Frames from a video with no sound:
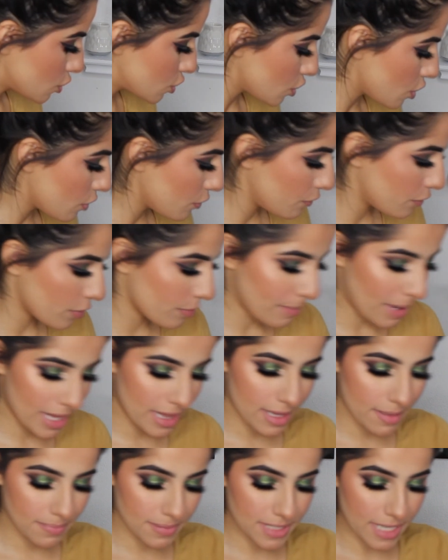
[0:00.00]
So for
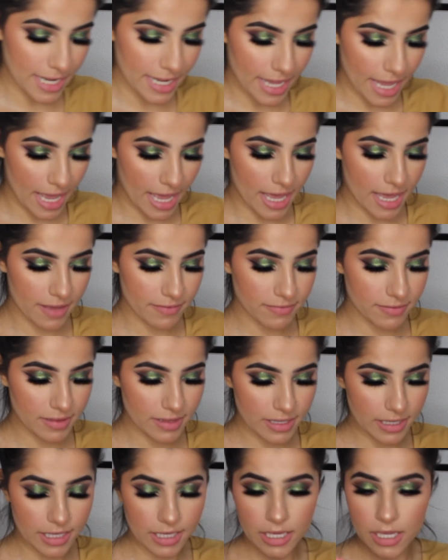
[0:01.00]
my lips, I have
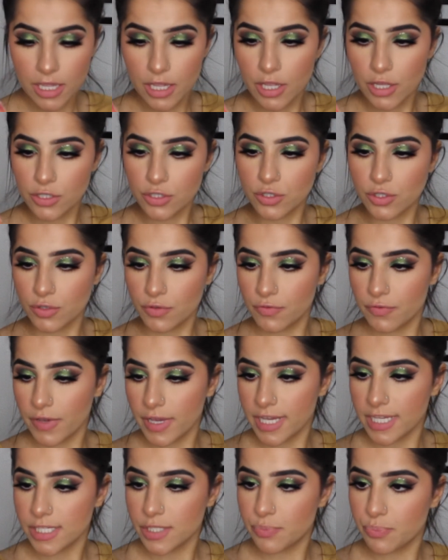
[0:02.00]
the Too
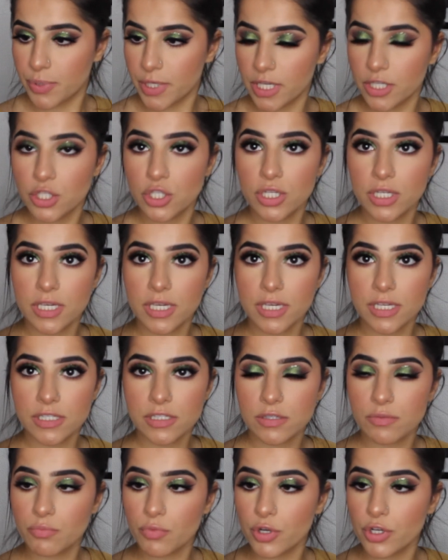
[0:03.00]
Faced Peach
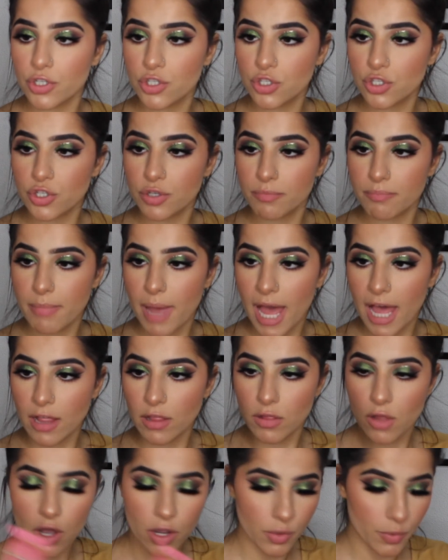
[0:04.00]
Kiss Moisture
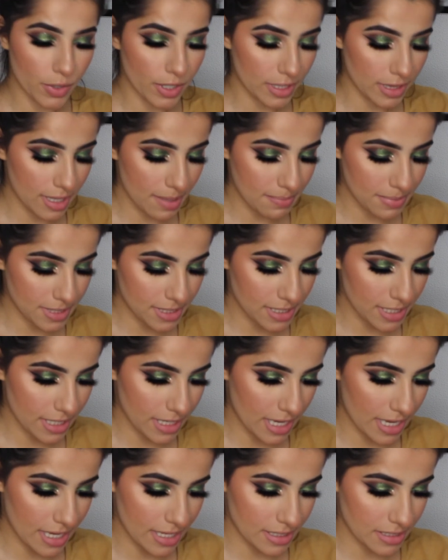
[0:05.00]
Matte Longwear
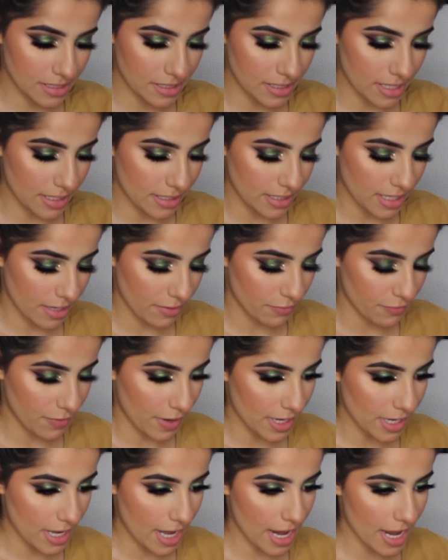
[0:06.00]
Lipstick in Sunday
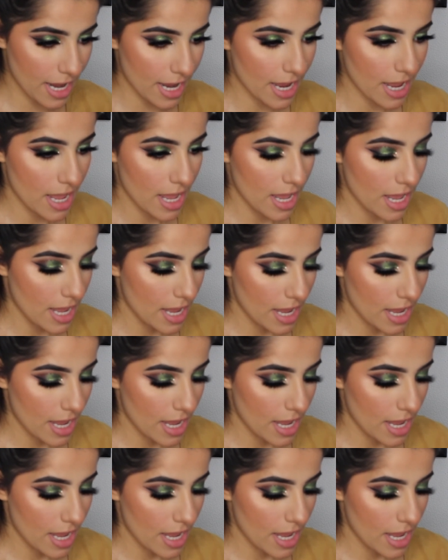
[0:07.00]
Funday.